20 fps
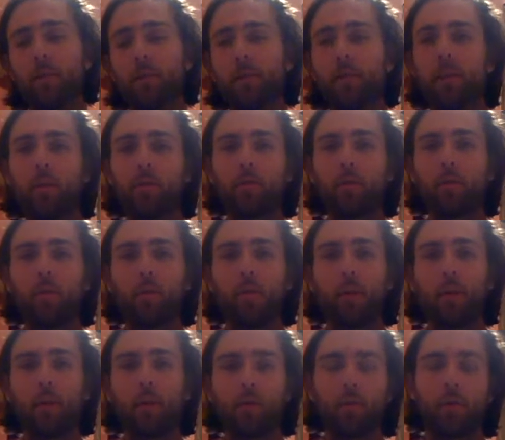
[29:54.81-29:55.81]
It'll create
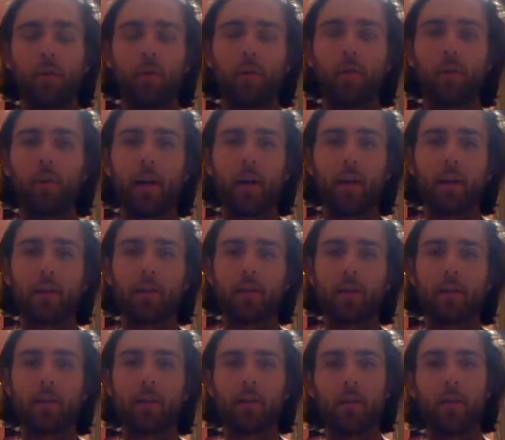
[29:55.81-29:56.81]
aurora, aurora
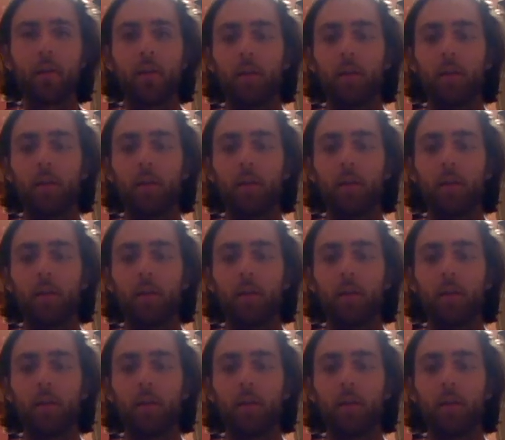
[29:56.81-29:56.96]
borealis,